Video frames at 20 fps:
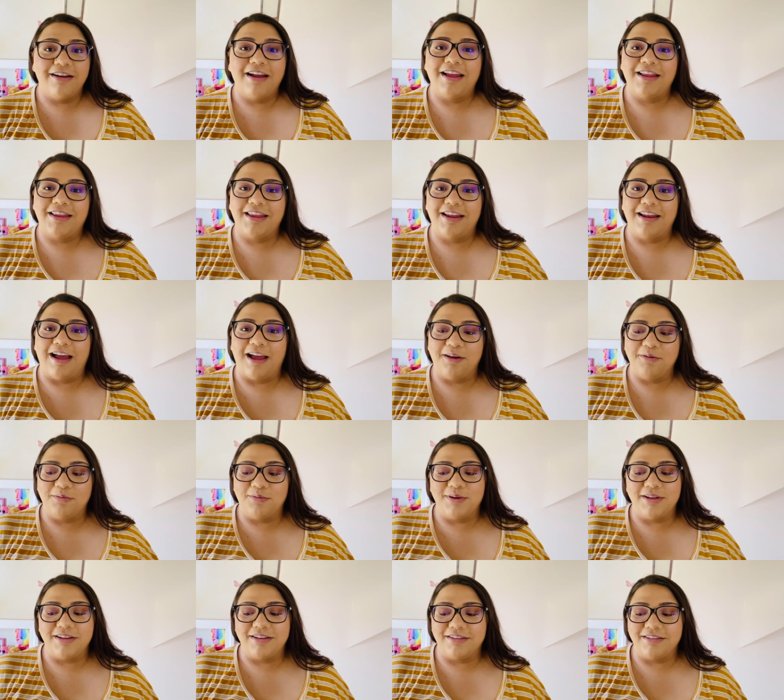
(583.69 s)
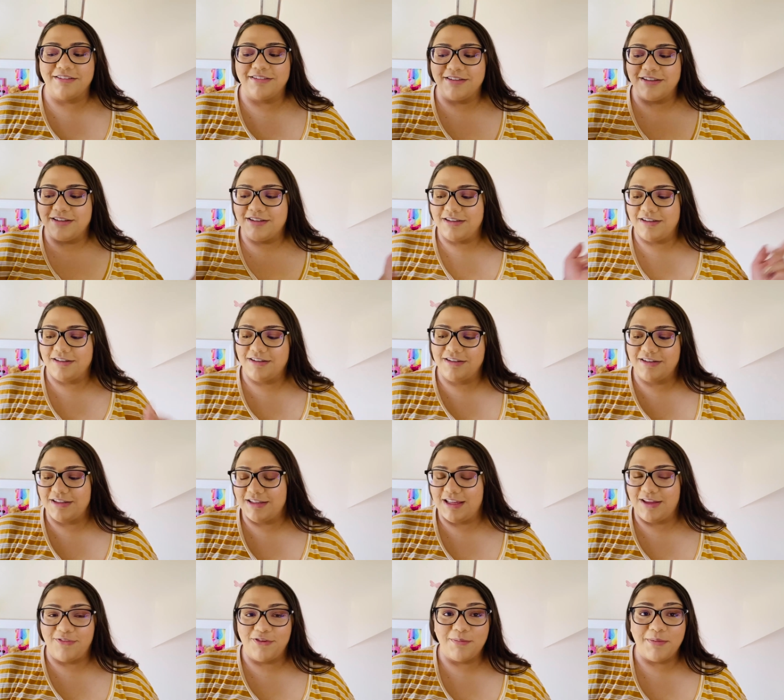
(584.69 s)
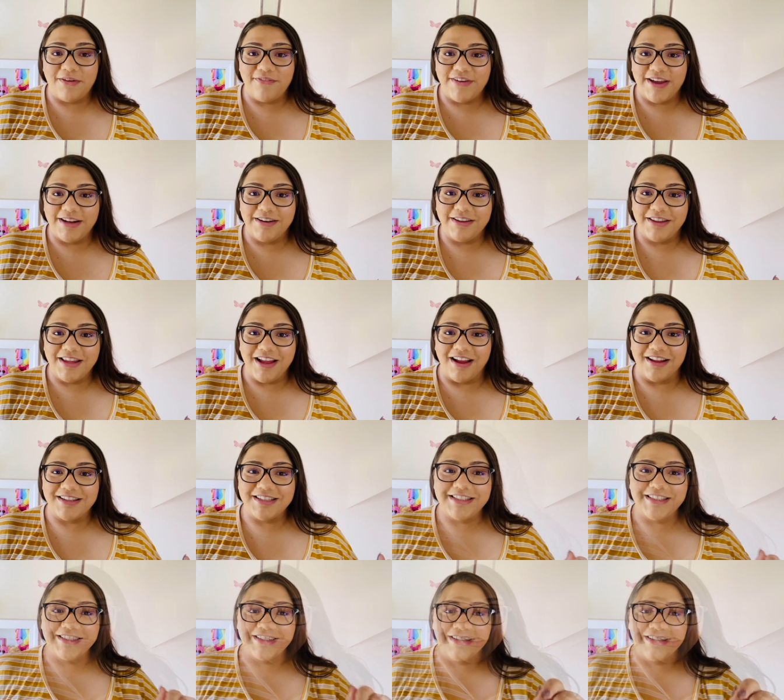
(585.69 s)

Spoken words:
and then I will give you my final thoughts.